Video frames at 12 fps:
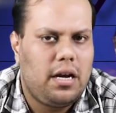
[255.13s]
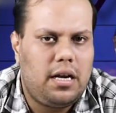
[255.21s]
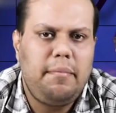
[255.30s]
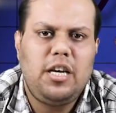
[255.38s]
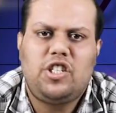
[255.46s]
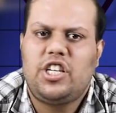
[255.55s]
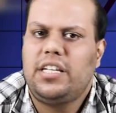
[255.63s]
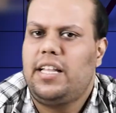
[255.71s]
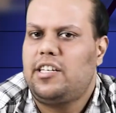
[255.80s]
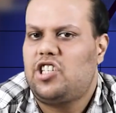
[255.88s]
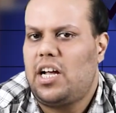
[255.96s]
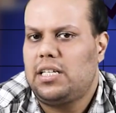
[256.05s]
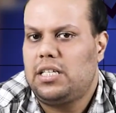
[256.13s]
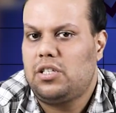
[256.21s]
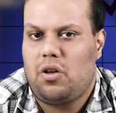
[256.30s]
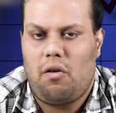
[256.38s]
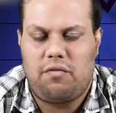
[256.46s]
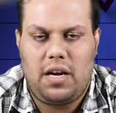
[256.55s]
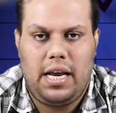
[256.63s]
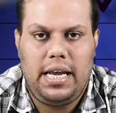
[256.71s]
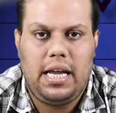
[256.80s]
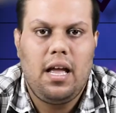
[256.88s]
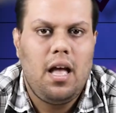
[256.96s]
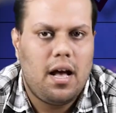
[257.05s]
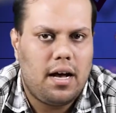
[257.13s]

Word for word: diminishing their chances of gaining